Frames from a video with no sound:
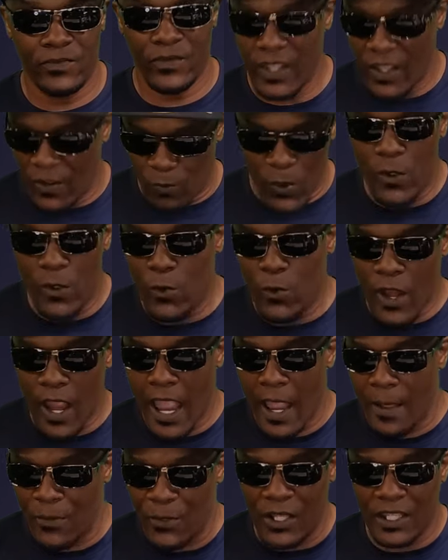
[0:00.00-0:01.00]
If we were
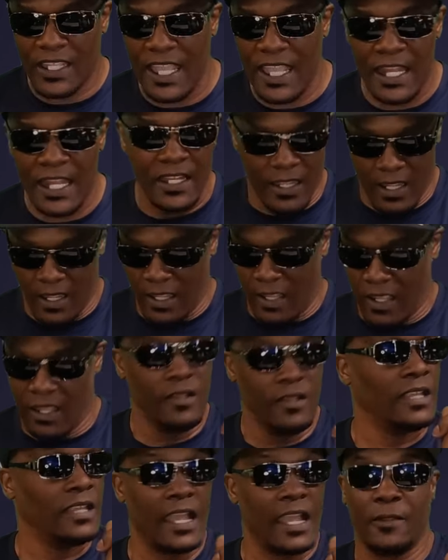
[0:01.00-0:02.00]
able to get
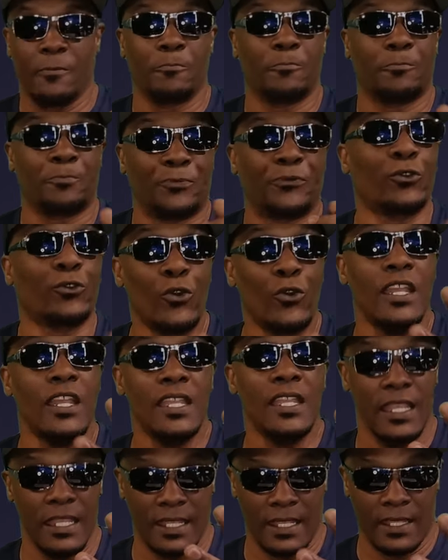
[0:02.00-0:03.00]
like
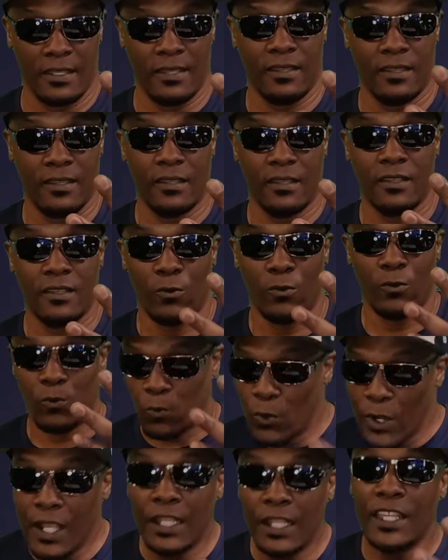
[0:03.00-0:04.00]
three
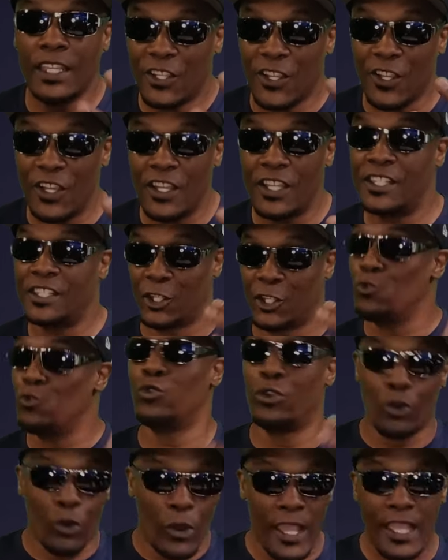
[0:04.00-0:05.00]
really good
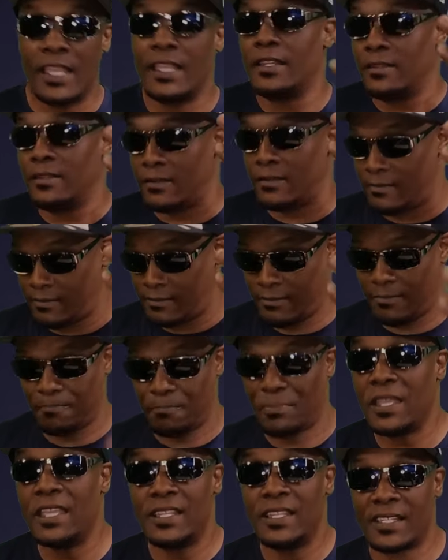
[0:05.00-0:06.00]
two great
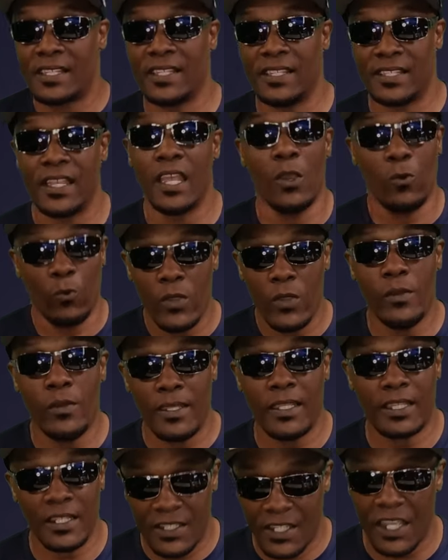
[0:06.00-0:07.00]
pieces, we would
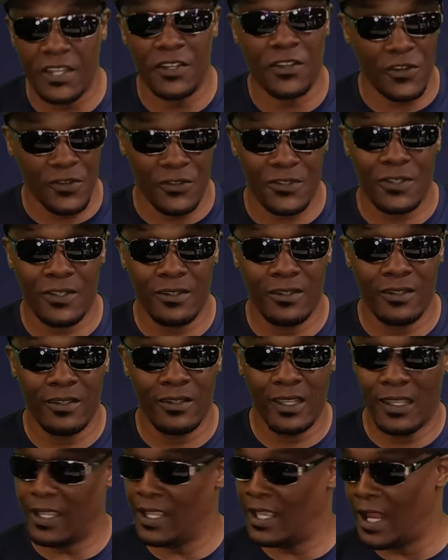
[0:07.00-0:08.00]
be contenders.
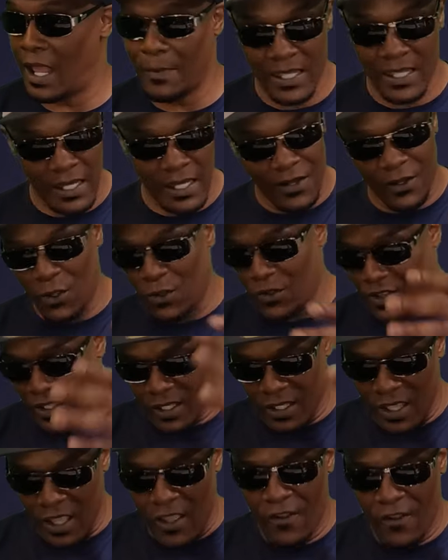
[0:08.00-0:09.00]
And I mean, I know
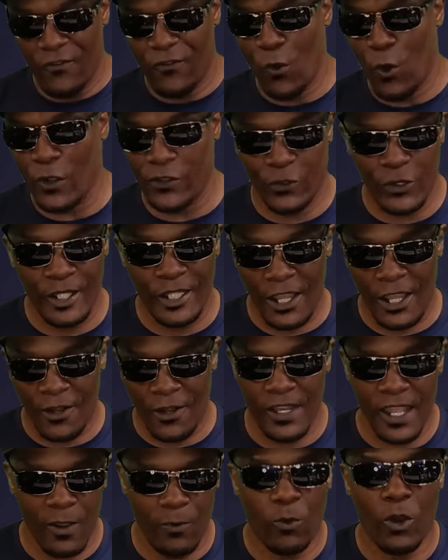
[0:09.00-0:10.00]
the four and three
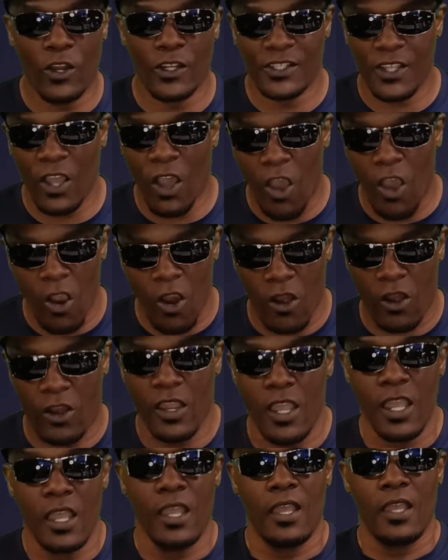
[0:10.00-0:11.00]
letter networks are